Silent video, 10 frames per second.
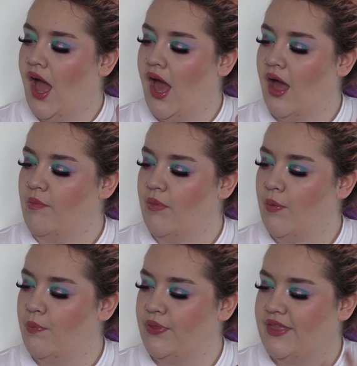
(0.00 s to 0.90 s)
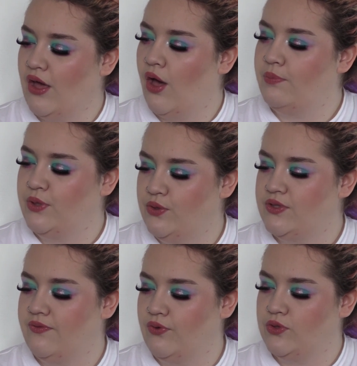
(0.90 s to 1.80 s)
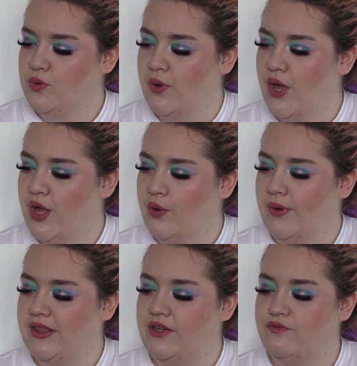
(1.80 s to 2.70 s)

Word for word: Um, but they are beautiful to work with.